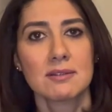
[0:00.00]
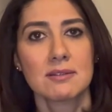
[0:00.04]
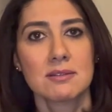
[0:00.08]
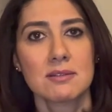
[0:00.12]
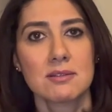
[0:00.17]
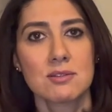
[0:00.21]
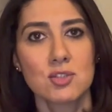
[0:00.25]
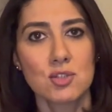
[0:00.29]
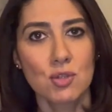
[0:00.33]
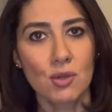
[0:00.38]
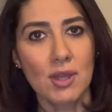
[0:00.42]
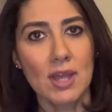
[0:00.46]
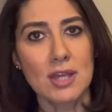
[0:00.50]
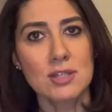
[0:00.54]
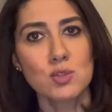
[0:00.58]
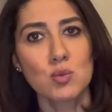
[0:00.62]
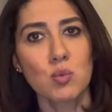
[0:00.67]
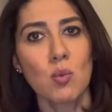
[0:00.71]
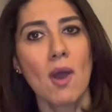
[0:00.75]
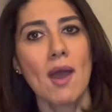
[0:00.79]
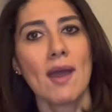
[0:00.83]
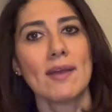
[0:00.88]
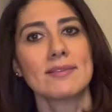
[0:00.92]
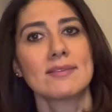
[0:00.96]
So guess
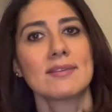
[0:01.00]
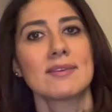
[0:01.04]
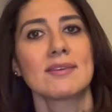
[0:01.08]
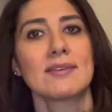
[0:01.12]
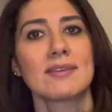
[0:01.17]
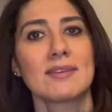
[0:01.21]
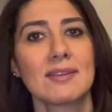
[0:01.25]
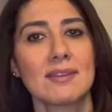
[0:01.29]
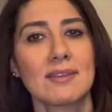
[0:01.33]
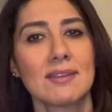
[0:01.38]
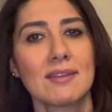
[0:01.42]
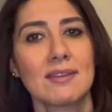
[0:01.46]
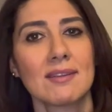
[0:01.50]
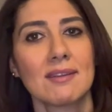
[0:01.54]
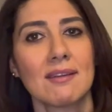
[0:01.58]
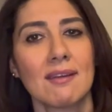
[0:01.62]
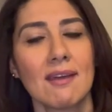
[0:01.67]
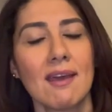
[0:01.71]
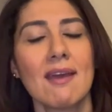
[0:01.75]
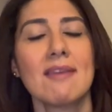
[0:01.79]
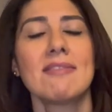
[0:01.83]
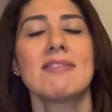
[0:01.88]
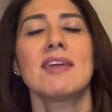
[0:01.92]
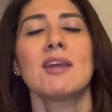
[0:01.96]
what?
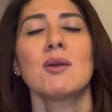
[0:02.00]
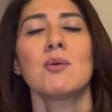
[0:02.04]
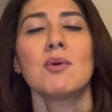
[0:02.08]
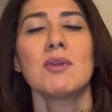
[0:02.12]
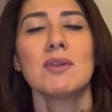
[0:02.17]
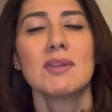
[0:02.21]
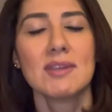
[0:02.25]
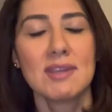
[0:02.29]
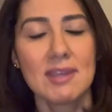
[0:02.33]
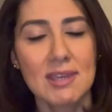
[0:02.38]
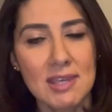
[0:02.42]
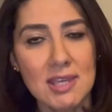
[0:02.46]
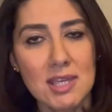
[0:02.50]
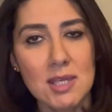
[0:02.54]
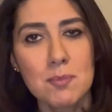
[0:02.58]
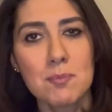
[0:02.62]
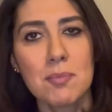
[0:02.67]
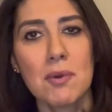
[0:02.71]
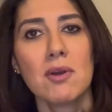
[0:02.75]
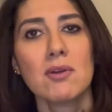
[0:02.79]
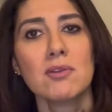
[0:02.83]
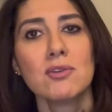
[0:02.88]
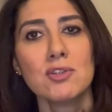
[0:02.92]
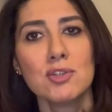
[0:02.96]
They will keep
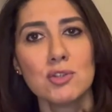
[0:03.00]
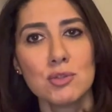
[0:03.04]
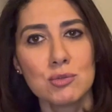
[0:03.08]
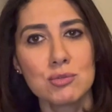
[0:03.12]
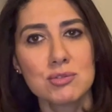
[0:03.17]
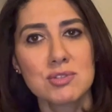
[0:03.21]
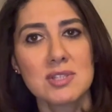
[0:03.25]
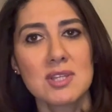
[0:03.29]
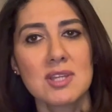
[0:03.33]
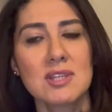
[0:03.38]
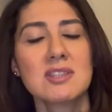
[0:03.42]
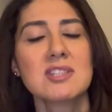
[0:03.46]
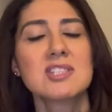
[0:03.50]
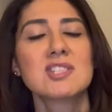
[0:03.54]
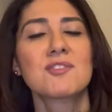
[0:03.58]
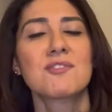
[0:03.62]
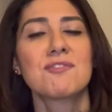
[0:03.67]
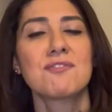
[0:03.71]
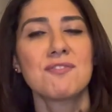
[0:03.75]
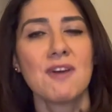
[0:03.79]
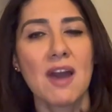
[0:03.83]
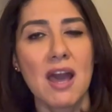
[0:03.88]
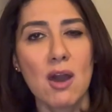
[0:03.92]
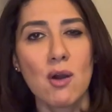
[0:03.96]
on using this
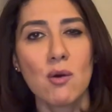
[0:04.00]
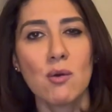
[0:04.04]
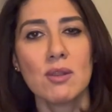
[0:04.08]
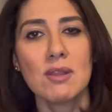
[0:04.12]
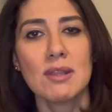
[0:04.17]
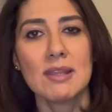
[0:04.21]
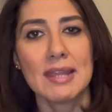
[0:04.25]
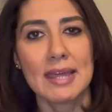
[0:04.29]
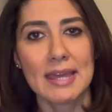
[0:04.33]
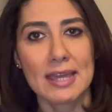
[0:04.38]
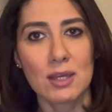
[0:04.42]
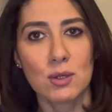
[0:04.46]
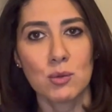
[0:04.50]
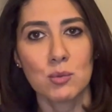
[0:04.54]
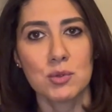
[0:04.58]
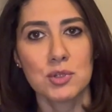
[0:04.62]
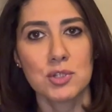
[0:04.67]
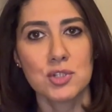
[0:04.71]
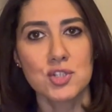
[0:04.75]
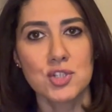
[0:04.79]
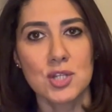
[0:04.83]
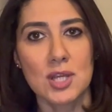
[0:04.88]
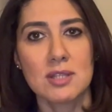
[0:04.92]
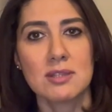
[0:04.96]
foul
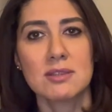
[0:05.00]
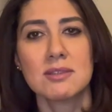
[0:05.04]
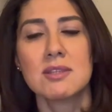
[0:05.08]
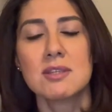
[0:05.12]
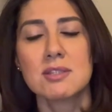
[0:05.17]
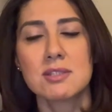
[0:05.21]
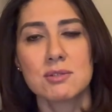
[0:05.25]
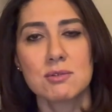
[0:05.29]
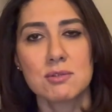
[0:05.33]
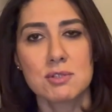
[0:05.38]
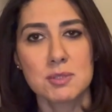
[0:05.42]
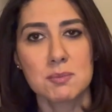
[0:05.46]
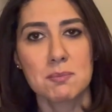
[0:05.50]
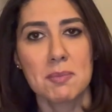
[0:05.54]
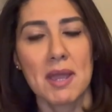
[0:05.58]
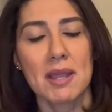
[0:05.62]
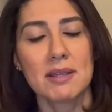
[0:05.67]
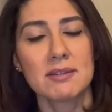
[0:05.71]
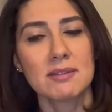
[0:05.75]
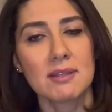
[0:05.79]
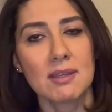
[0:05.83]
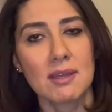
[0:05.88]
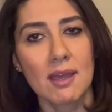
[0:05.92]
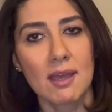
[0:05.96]
language and
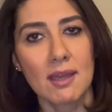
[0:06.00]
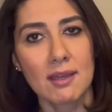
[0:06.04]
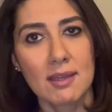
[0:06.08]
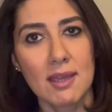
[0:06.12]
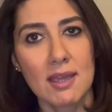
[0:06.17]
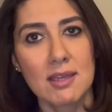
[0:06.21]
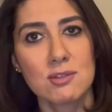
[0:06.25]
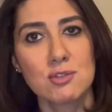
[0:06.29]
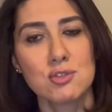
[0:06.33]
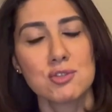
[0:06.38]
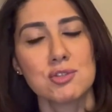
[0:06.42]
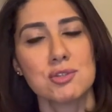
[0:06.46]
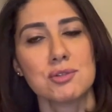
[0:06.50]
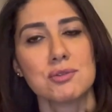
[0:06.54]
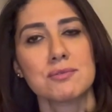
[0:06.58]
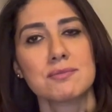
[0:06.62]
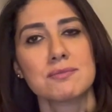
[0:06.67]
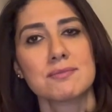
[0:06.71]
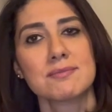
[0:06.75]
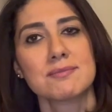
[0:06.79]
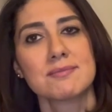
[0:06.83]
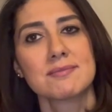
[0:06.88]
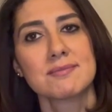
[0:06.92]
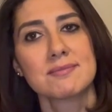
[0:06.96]
disrespect against you.
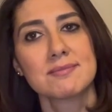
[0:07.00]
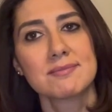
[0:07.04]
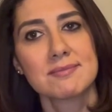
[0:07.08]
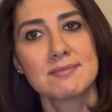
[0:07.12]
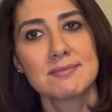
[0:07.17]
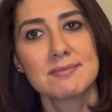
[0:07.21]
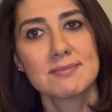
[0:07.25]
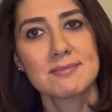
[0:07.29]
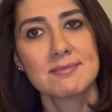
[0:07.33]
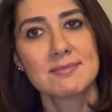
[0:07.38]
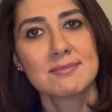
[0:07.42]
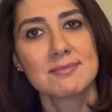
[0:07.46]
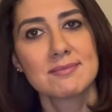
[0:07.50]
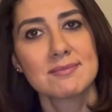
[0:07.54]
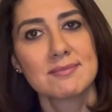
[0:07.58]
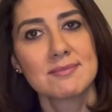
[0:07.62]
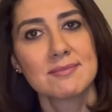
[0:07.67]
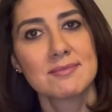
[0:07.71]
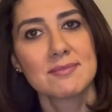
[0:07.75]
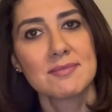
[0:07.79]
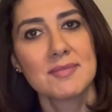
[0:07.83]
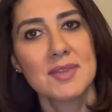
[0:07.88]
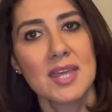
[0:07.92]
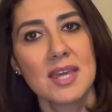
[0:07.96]

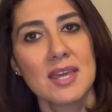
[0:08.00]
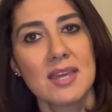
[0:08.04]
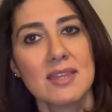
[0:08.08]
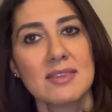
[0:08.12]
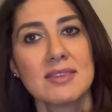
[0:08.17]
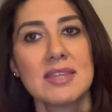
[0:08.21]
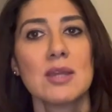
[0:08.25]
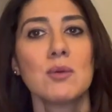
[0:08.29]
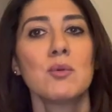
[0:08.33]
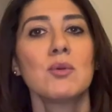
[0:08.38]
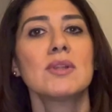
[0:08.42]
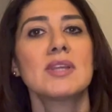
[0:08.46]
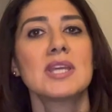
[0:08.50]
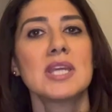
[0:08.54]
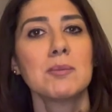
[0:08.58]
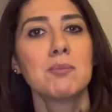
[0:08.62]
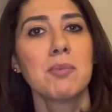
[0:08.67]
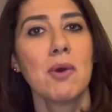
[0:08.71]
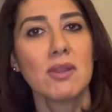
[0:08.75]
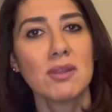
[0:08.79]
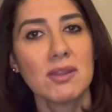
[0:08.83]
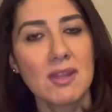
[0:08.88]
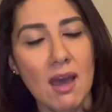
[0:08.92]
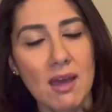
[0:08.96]
They will keep
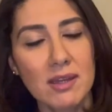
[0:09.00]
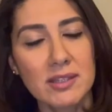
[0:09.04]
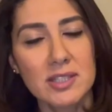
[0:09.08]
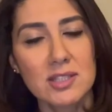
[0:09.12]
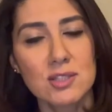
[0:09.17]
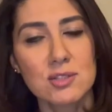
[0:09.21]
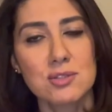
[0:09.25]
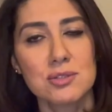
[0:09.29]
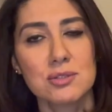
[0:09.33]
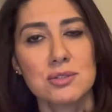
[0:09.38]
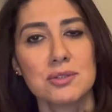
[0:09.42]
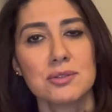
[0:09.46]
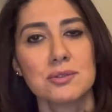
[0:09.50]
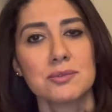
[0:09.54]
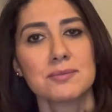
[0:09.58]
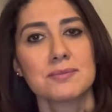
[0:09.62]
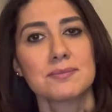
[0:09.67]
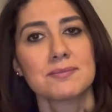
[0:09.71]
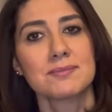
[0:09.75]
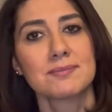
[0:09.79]
on lying to you.